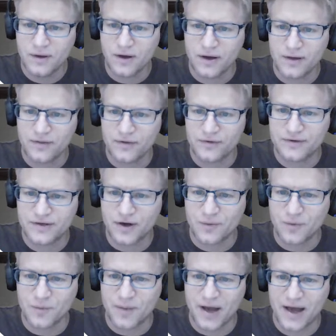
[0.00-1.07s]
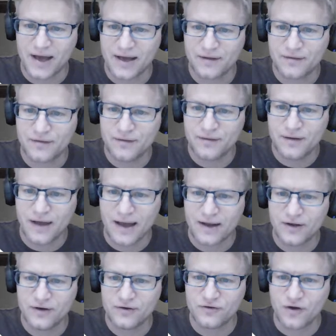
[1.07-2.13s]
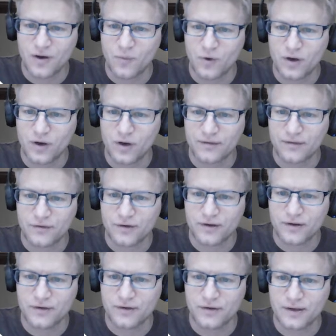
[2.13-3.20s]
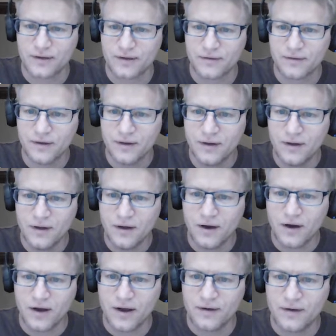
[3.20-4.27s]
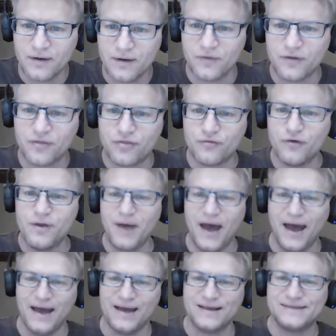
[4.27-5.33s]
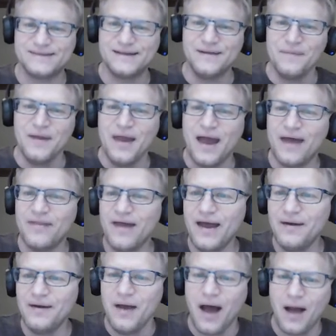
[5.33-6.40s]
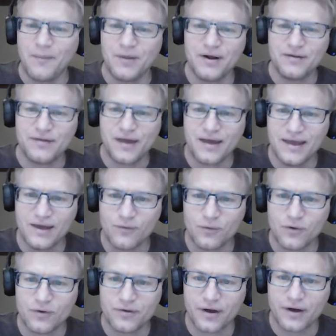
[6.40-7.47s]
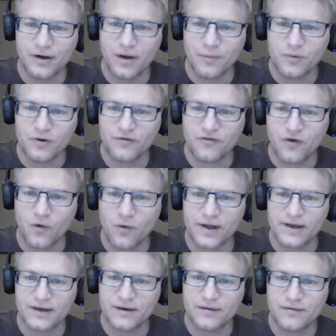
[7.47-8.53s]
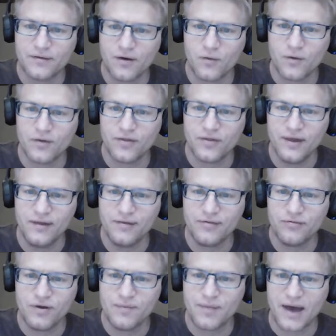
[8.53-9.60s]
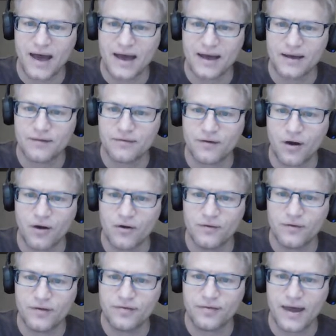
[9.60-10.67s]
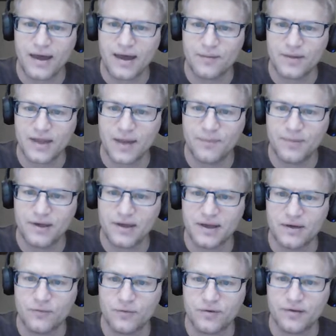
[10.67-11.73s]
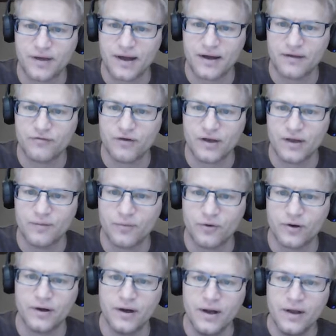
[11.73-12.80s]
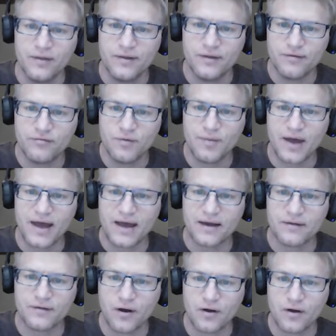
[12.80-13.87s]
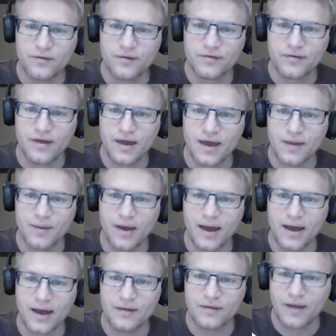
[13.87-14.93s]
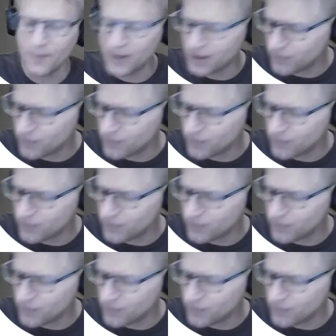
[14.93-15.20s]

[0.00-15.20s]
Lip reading: right, they're terrible bags. I could draw more like circular like this. All right, those are 3 bags. And then I'm going to say equals a number of coins. So these 3 bags are the same, and that big equal sign is really important. These 3 bags are the same as, how